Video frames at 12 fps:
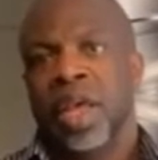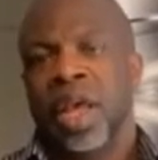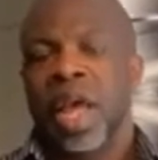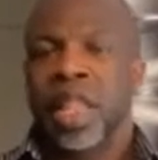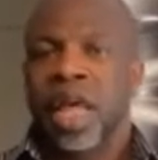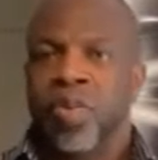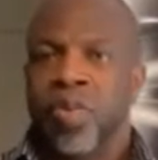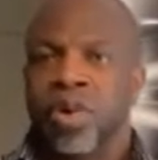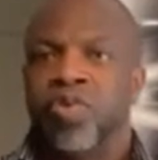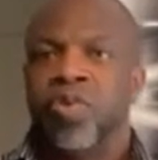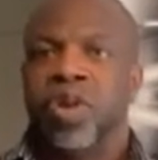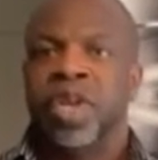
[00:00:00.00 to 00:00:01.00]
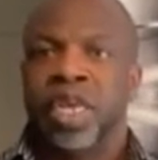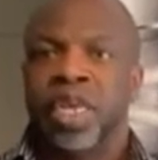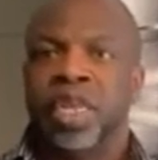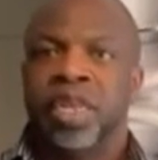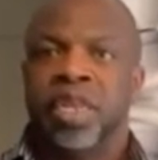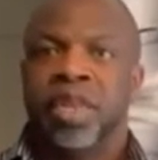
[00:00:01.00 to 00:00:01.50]
And that watchword
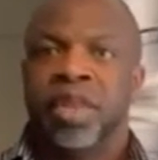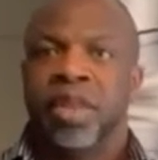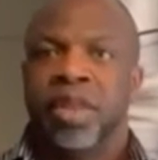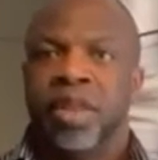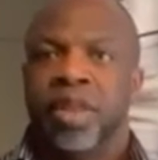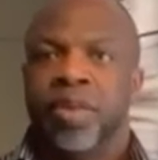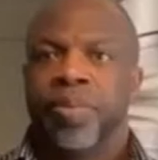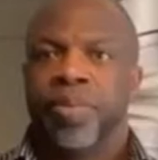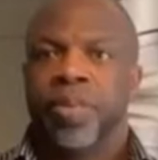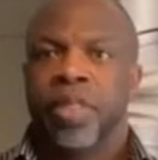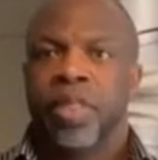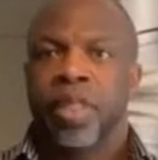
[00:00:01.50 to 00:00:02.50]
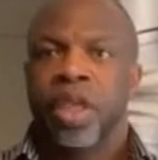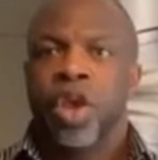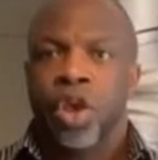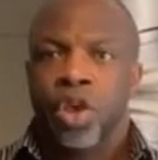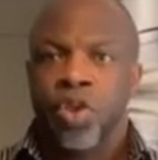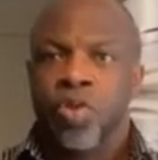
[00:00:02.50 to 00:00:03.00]
is,
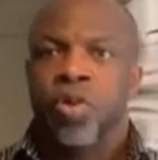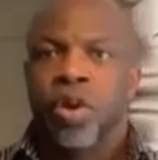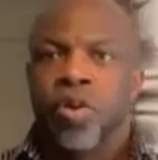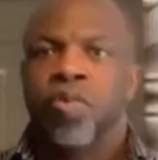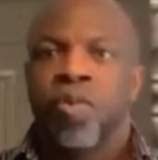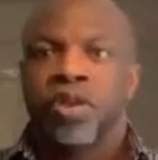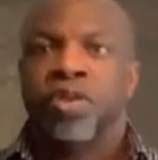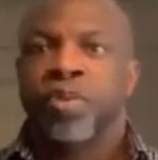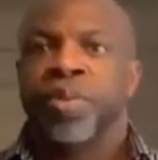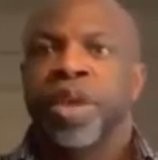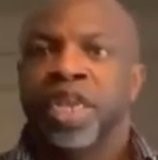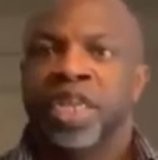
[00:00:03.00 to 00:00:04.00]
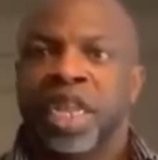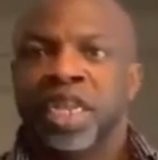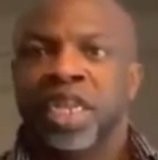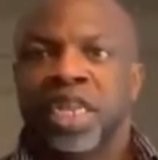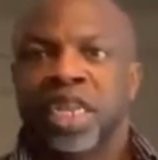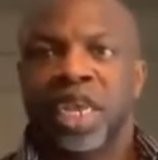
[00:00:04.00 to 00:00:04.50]
you don't want to be a
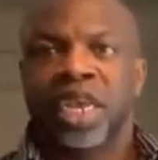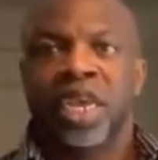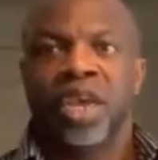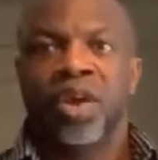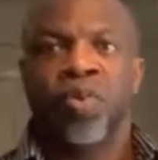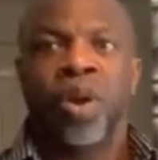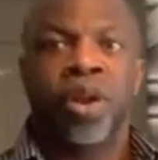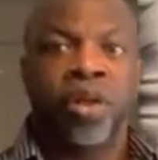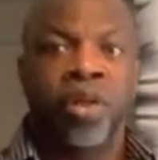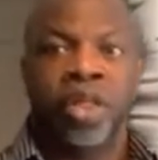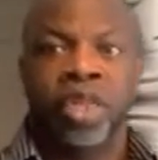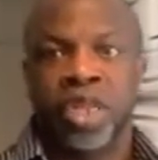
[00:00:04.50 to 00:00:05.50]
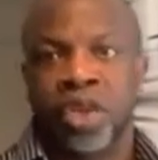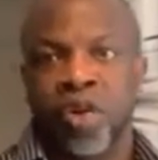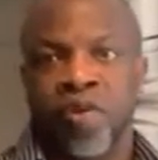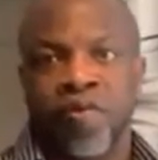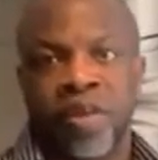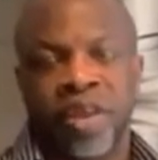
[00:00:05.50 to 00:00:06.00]
statistic when all this is
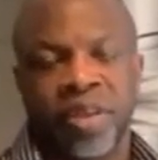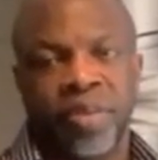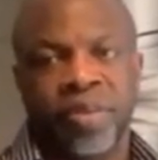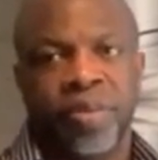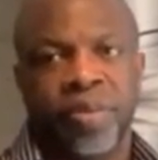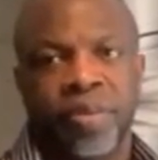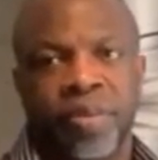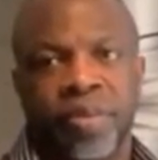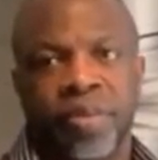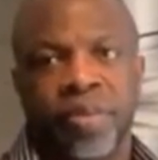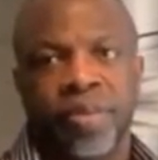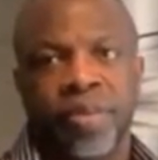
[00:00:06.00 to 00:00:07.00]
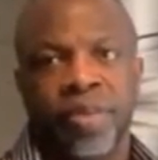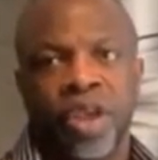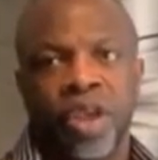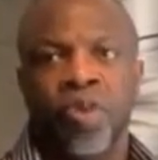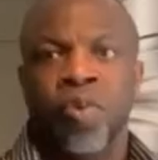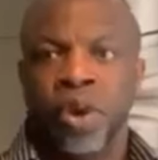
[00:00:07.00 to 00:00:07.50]
over.
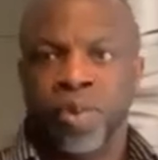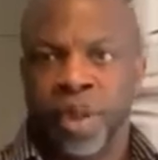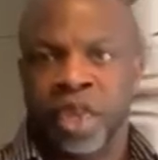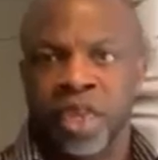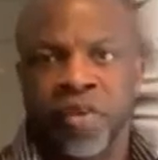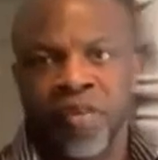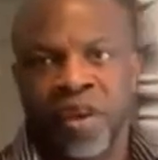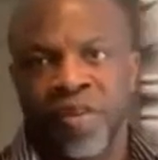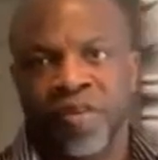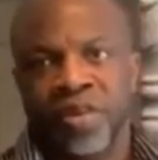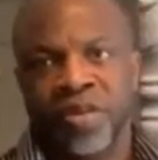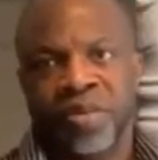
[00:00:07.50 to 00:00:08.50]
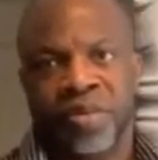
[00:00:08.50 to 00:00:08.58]
You want to be a survivor.